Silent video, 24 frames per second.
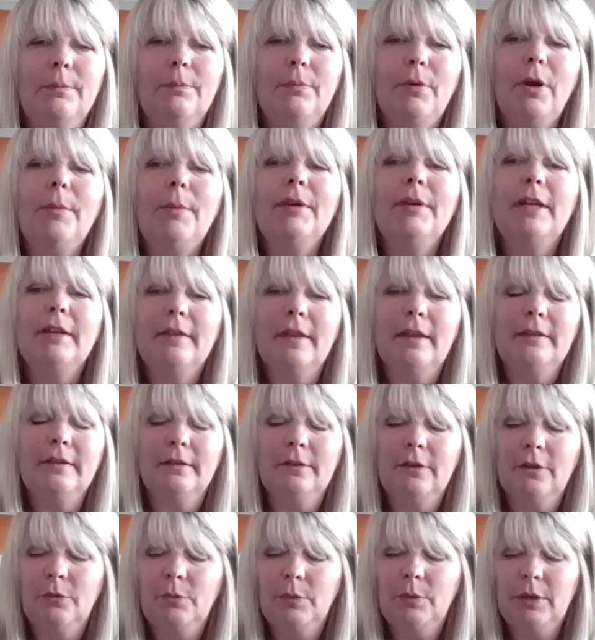Probably get that
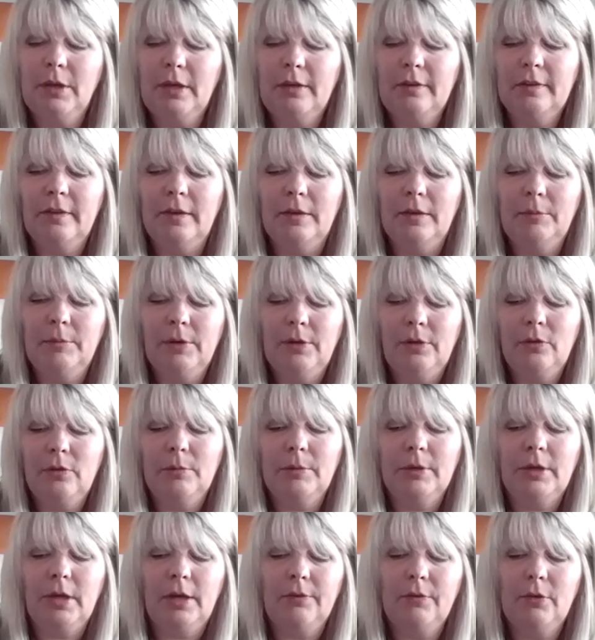done this week. I sent Minister
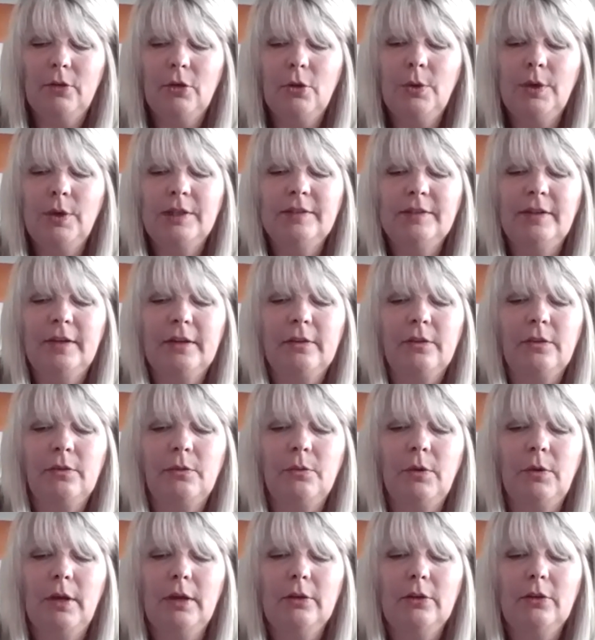McIver a quick text
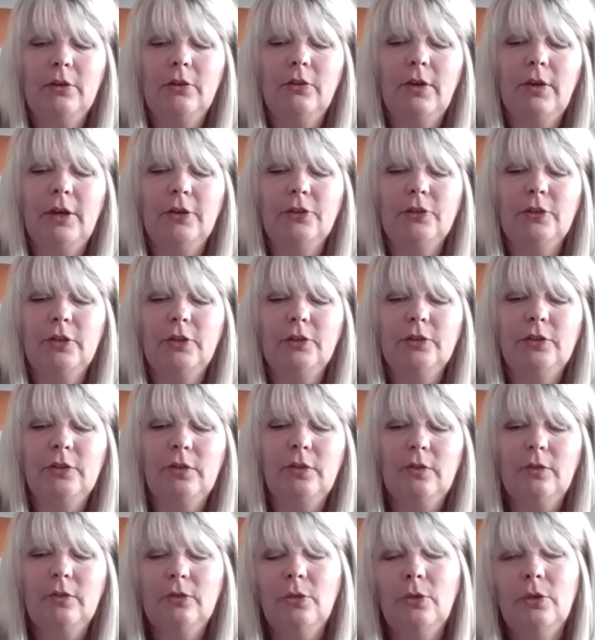and
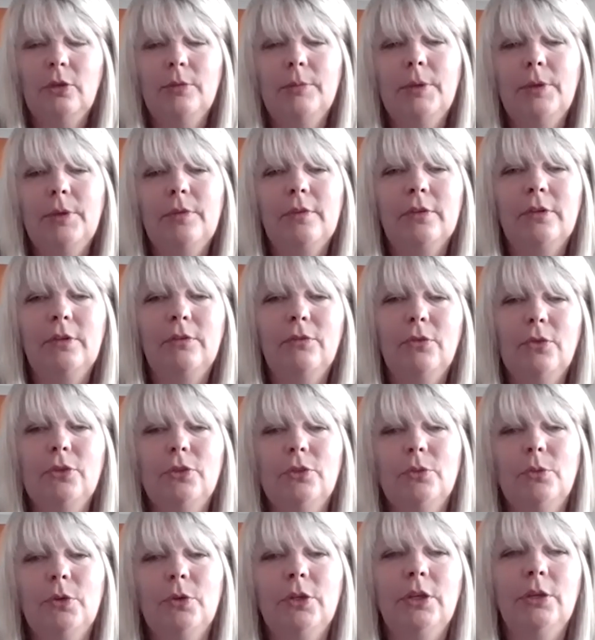congratulations and told him I was looking forward to
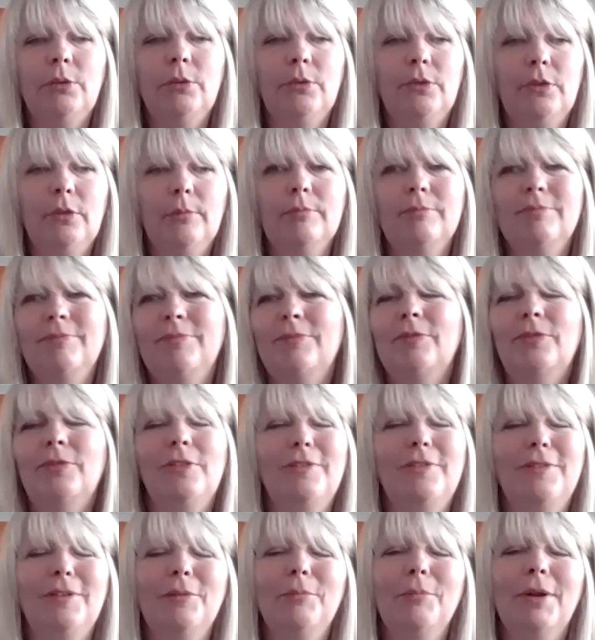working with him.
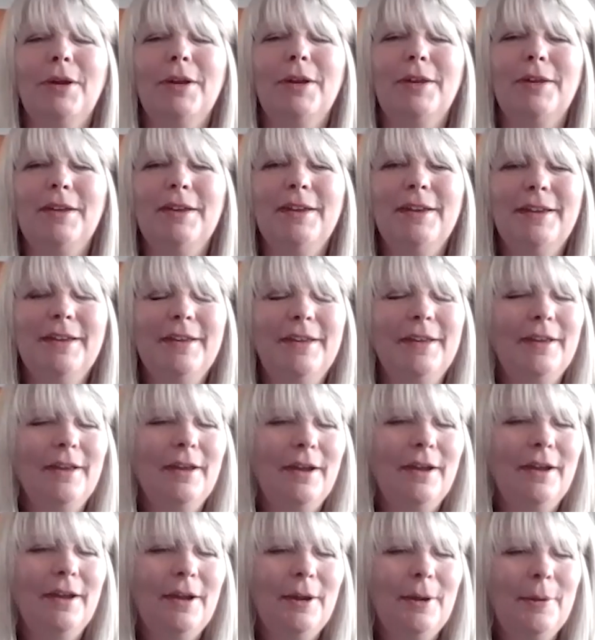Did my
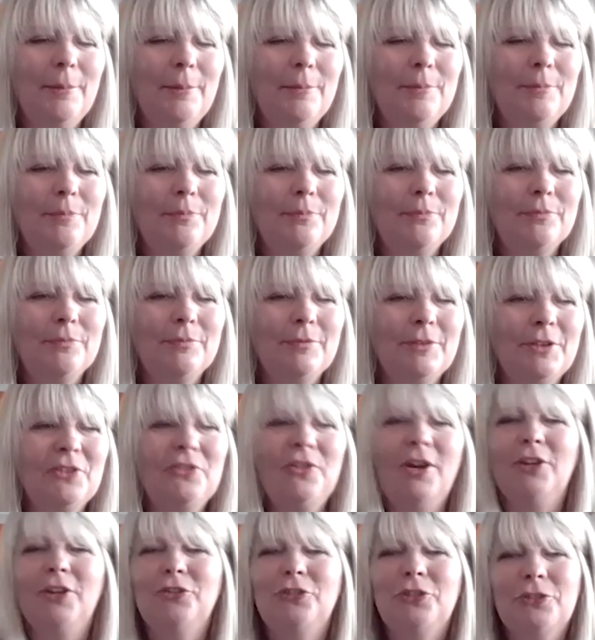
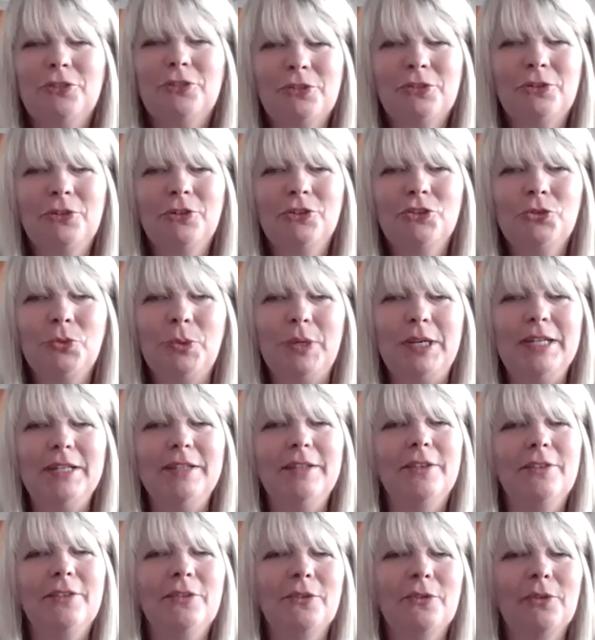congratulatory tweet.
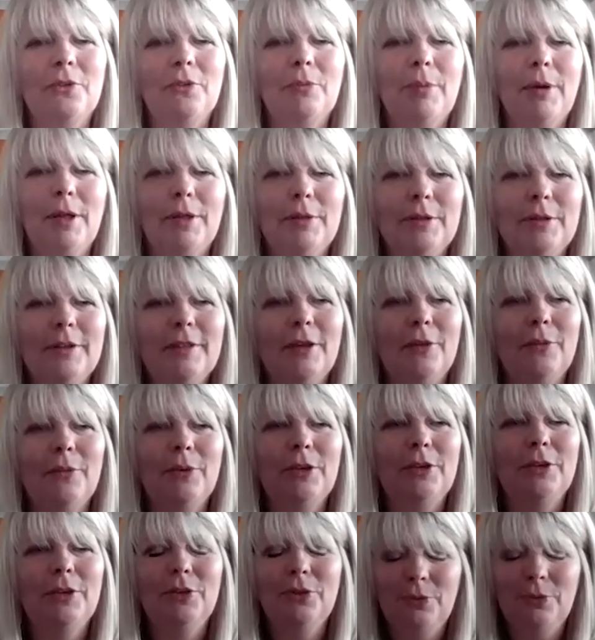So it was public that we
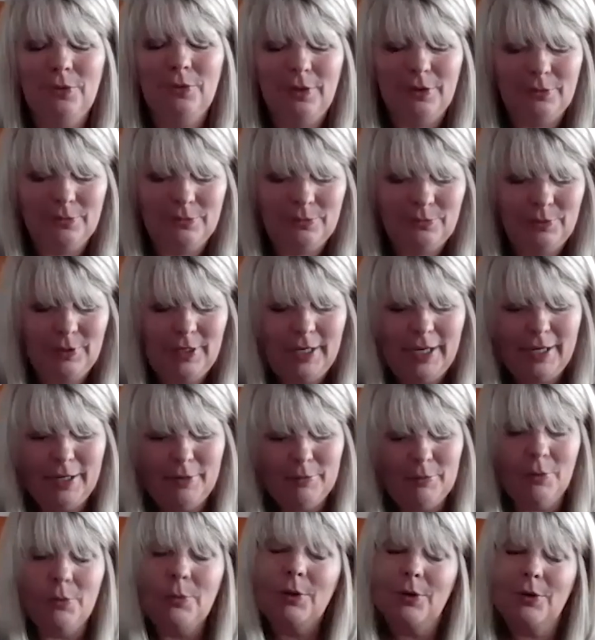knew that we had him
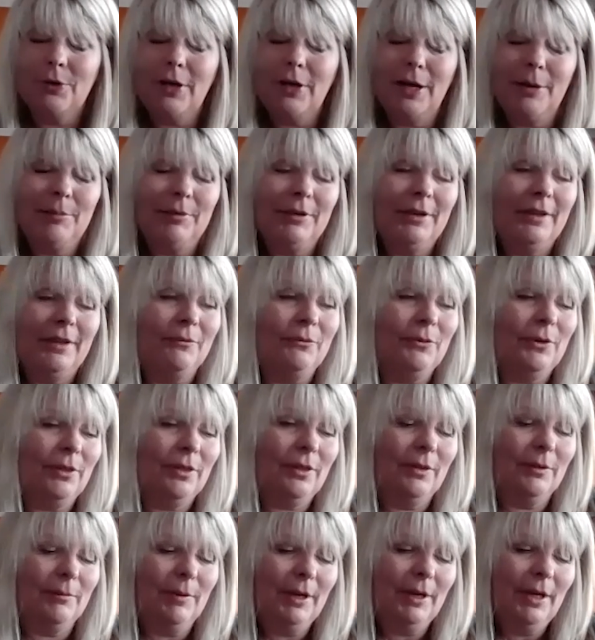and we were happy with
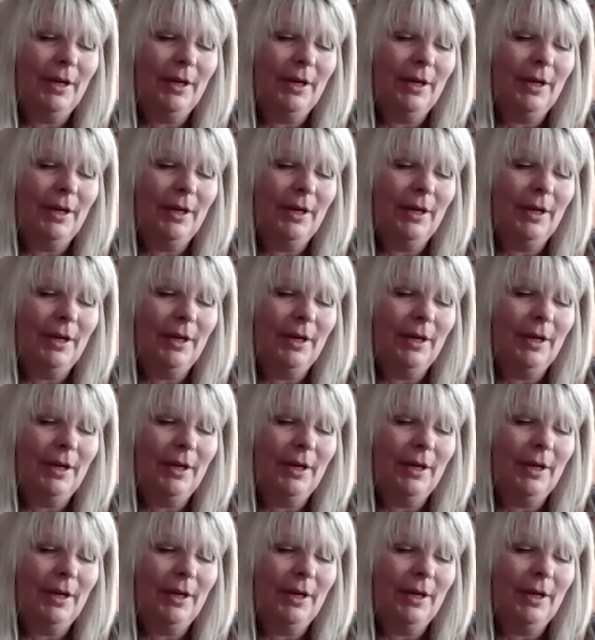him.